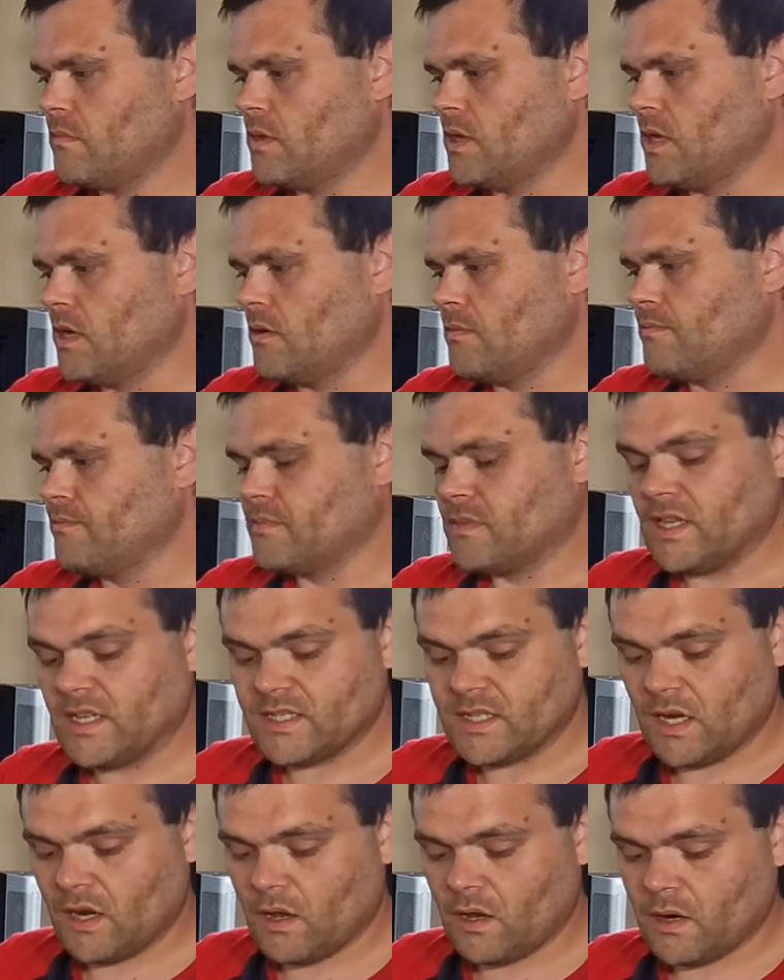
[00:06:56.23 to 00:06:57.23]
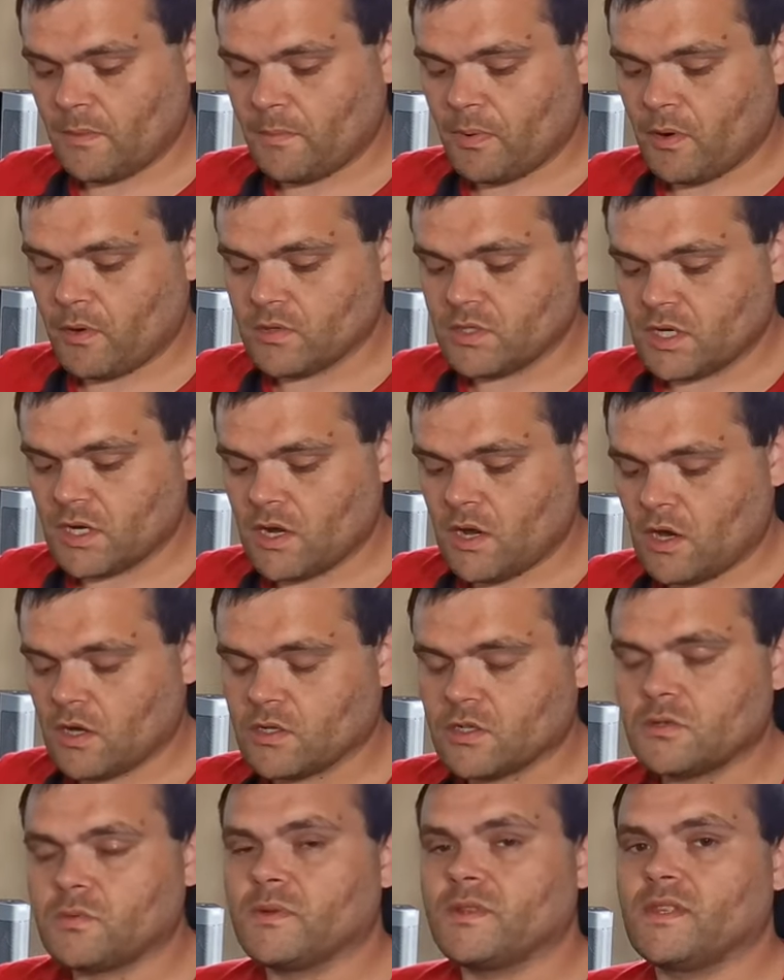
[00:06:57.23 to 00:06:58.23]
you know, there's a lot of pros and
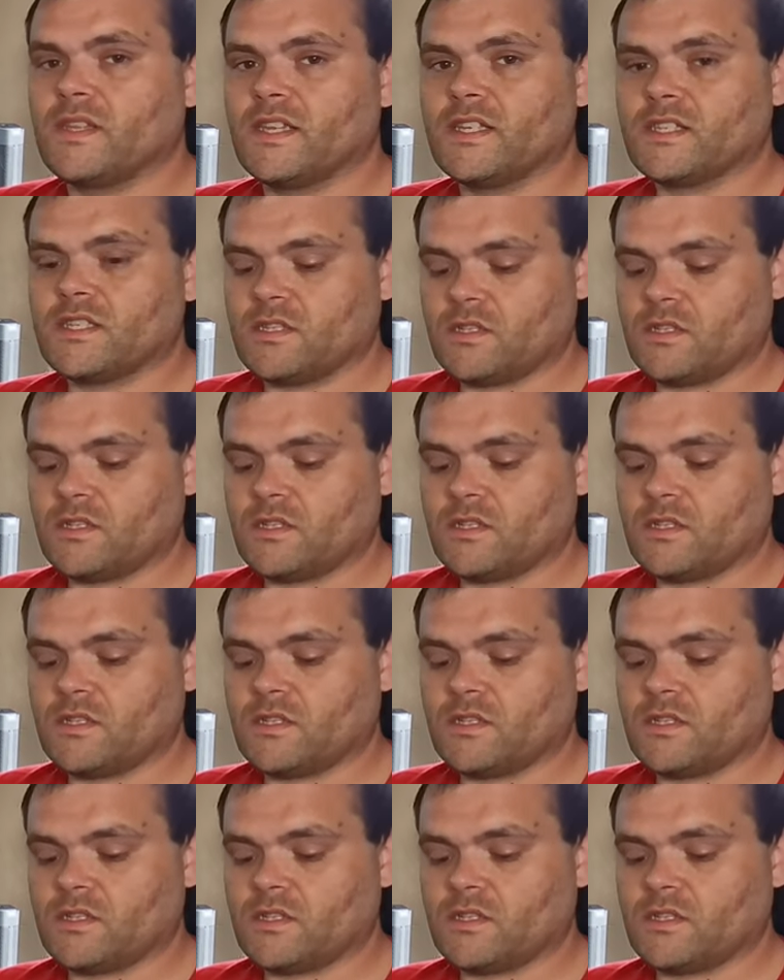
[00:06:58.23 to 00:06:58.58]
cons with this.